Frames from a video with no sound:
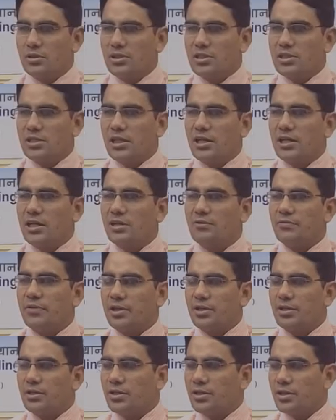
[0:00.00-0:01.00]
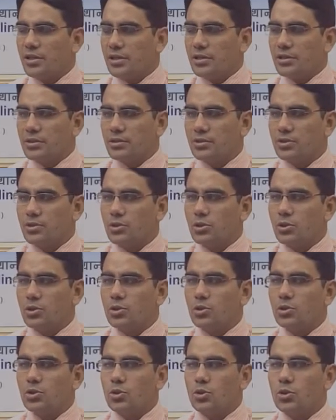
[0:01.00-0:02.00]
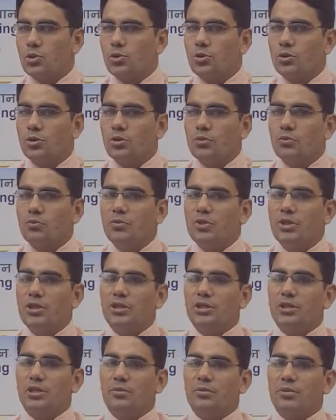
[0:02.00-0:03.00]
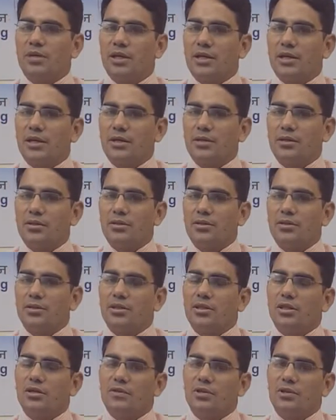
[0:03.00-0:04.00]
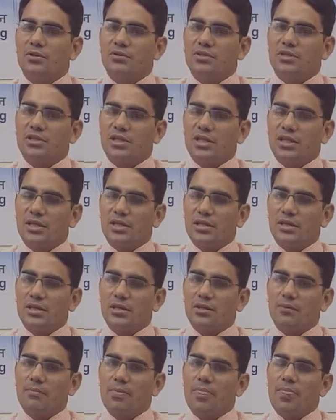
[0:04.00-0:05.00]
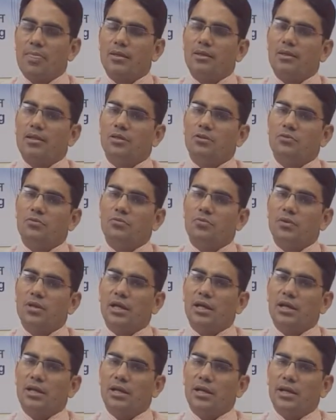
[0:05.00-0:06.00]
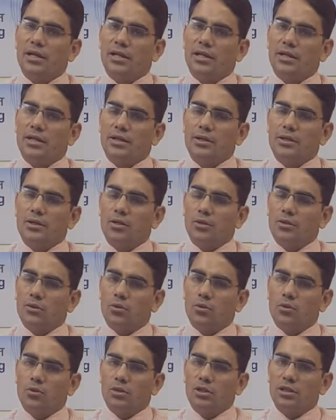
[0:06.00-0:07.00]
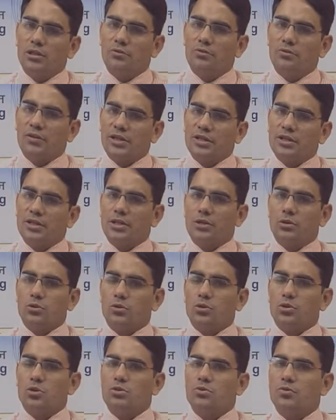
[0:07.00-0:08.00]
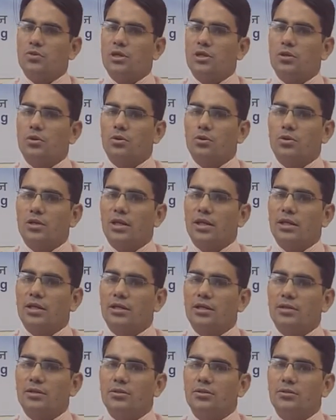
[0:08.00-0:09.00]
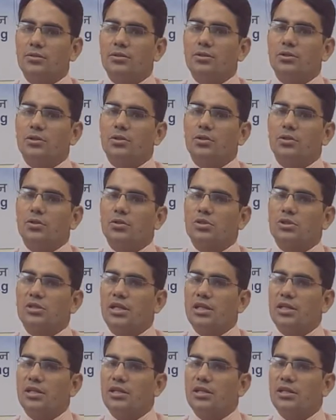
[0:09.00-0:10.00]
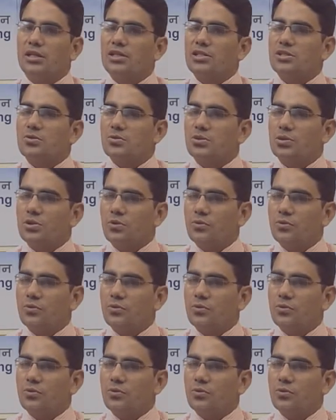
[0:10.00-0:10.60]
sale at factory rate. So, meaning thereby they want to say that we are adding only factory cost, we are not adding you know selling and distribution